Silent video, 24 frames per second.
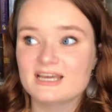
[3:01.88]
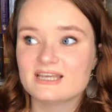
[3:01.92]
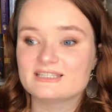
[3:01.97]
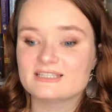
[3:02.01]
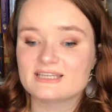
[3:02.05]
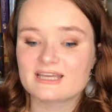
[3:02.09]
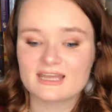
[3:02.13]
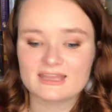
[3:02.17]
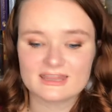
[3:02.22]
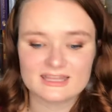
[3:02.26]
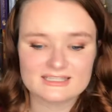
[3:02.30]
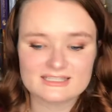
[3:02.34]
It's
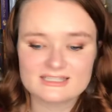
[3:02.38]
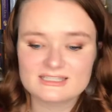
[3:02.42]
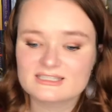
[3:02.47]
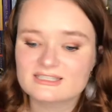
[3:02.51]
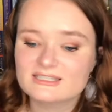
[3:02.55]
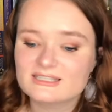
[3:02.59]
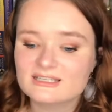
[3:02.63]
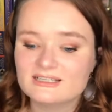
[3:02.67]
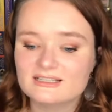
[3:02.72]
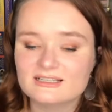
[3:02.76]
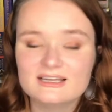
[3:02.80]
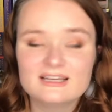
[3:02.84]
like this is
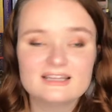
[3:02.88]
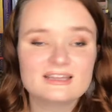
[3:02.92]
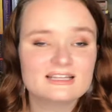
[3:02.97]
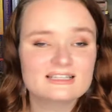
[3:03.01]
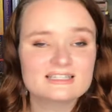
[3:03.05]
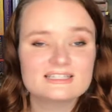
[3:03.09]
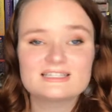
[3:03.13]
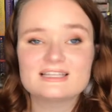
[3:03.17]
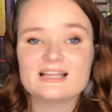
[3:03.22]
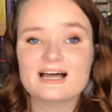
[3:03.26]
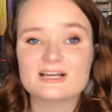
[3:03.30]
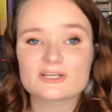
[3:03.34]
the this
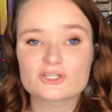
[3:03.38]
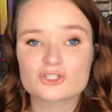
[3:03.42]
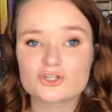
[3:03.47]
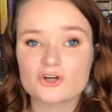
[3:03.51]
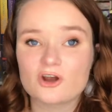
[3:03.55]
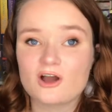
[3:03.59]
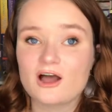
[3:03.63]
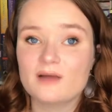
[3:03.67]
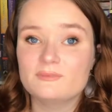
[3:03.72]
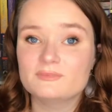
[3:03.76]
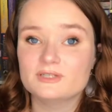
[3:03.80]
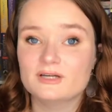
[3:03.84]
is the last
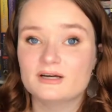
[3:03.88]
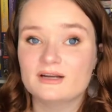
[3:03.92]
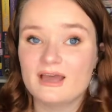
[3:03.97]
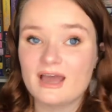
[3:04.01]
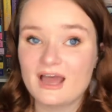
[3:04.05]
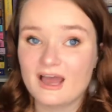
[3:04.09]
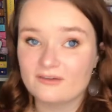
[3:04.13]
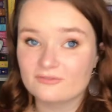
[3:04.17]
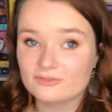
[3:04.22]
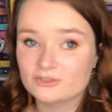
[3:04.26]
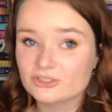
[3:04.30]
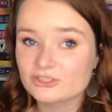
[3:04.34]
straw. I'm done
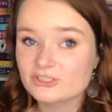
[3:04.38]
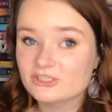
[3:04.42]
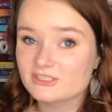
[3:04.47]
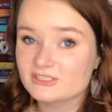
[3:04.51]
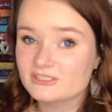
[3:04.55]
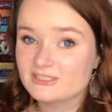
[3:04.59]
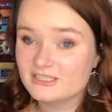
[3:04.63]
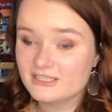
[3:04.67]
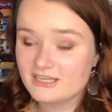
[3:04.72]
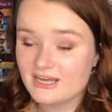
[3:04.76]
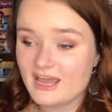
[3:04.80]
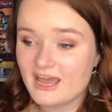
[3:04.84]
after
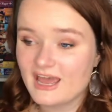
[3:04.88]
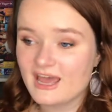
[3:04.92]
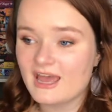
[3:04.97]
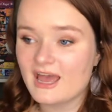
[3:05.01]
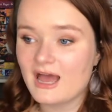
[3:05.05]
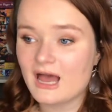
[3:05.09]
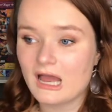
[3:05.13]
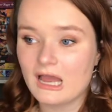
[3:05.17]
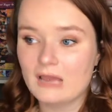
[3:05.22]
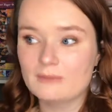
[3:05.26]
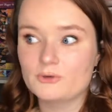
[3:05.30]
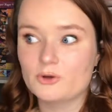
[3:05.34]
today.
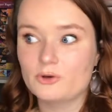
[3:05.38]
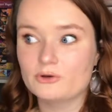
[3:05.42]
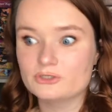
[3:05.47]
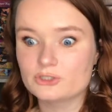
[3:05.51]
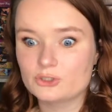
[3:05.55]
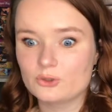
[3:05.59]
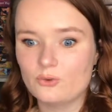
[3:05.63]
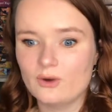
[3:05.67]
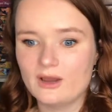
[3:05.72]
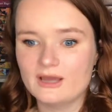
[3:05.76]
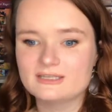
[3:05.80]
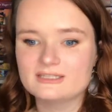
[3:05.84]
I'm going to
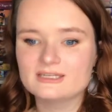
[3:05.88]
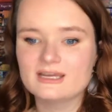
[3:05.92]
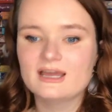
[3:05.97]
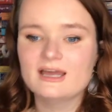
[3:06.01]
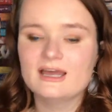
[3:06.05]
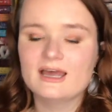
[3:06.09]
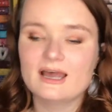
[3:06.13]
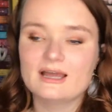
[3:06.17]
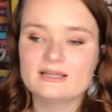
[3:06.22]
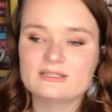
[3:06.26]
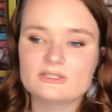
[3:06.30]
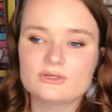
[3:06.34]
quit.
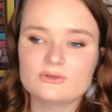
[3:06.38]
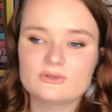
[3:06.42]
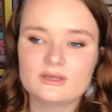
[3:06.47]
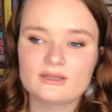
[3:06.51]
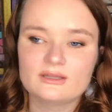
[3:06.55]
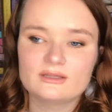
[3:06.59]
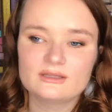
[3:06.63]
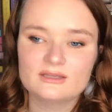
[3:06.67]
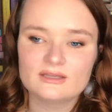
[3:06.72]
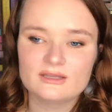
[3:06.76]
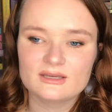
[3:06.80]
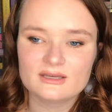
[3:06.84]
And so
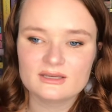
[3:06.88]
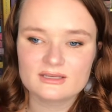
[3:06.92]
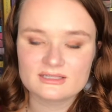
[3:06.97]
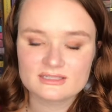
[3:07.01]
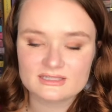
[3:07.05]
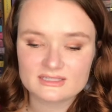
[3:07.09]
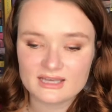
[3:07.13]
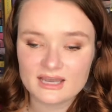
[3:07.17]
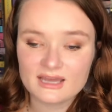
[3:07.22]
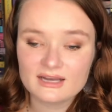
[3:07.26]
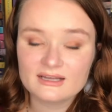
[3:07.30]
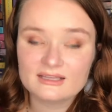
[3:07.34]
then the
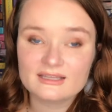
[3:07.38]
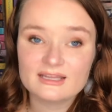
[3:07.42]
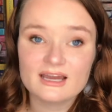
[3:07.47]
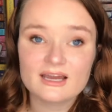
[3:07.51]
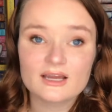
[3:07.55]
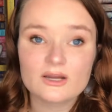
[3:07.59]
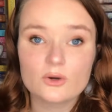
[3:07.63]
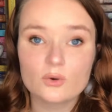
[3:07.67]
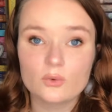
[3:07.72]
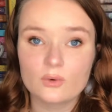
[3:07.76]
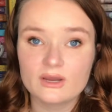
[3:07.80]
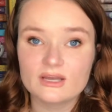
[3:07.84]
Santa
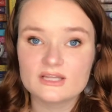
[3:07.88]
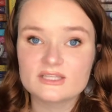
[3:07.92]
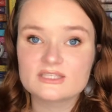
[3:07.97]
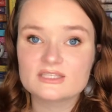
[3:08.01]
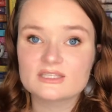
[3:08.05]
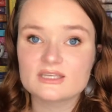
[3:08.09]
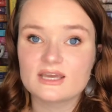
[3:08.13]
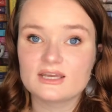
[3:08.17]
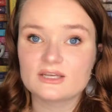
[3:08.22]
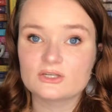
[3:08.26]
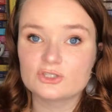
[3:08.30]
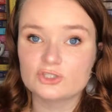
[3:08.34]
that quits
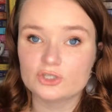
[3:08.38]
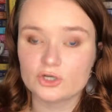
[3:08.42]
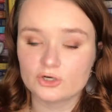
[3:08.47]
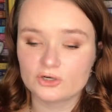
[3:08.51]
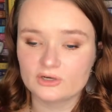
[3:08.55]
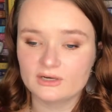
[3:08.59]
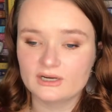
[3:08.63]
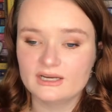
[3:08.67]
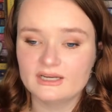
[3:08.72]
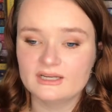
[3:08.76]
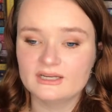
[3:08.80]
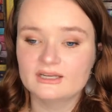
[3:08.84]
like
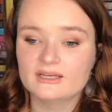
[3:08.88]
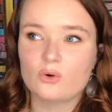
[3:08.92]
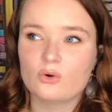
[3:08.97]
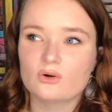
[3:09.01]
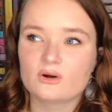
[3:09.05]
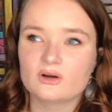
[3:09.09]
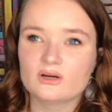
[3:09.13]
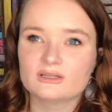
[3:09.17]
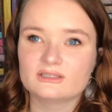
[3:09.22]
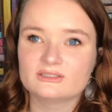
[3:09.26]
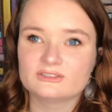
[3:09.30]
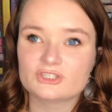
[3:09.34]
during
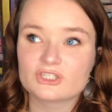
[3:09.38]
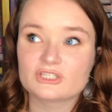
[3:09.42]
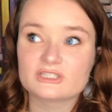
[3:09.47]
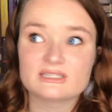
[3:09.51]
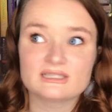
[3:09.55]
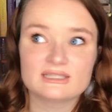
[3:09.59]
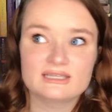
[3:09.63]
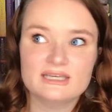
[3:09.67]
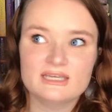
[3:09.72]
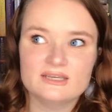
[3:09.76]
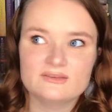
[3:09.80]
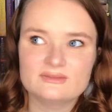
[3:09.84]
or just
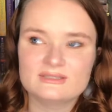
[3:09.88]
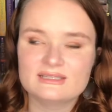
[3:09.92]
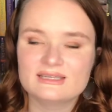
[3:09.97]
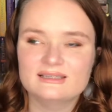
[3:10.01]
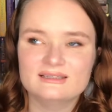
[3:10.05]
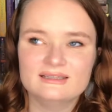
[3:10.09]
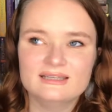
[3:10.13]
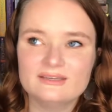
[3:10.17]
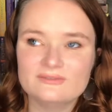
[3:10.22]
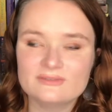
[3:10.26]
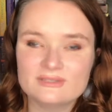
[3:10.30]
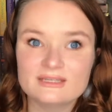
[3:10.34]
leaves. He
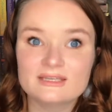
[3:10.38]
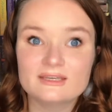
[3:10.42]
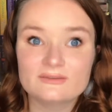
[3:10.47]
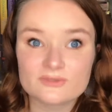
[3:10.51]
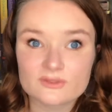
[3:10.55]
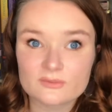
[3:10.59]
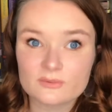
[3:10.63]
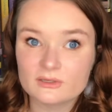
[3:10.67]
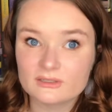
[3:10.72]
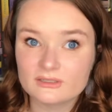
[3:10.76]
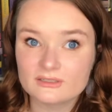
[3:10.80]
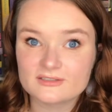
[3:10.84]
leaves. He gives
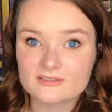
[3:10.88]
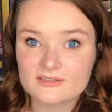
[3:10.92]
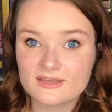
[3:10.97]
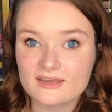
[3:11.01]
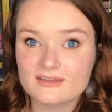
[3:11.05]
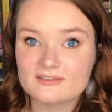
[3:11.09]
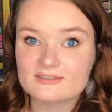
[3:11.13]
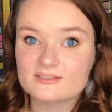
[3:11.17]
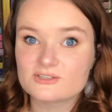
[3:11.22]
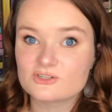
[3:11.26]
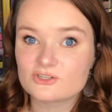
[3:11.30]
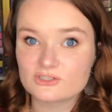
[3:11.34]
up on these
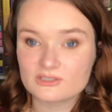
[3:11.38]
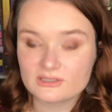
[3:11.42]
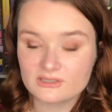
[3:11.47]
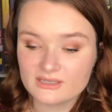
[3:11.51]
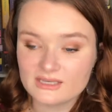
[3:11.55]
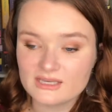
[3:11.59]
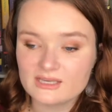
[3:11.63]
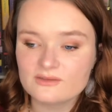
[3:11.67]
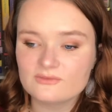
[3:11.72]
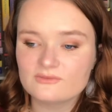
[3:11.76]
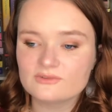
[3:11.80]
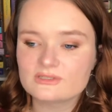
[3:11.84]
kids and just
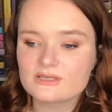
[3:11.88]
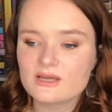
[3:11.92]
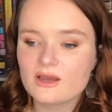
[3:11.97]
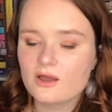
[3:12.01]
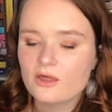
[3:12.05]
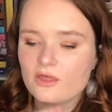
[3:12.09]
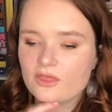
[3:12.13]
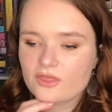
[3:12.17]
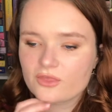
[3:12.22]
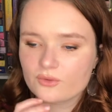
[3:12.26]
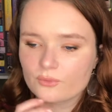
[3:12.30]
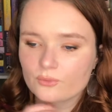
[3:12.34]
leaves
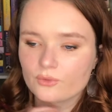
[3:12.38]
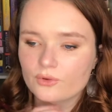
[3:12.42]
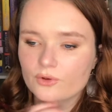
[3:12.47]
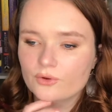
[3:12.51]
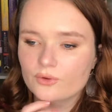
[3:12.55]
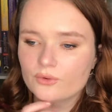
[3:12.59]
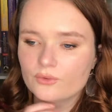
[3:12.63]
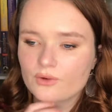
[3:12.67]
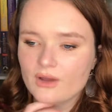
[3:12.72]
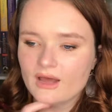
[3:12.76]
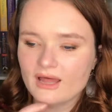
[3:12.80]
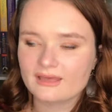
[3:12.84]

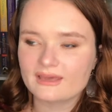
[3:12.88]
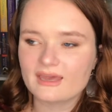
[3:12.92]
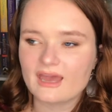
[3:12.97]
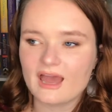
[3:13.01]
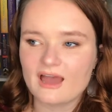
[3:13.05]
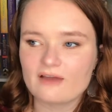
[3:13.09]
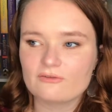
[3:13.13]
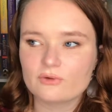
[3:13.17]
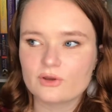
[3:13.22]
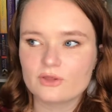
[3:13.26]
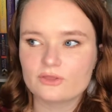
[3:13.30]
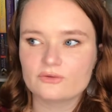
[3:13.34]
through like
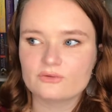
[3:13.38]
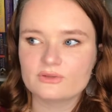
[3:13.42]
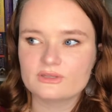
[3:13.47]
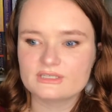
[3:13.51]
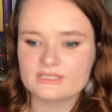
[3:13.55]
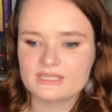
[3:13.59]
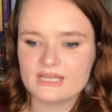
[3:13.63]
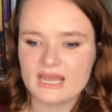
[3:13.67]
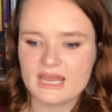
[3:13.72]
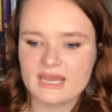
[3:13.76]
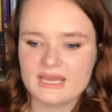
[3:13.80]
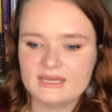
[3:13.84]
halfway through the
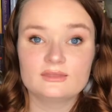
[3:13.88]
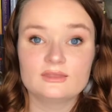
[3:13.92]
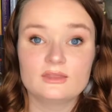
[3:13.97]
day.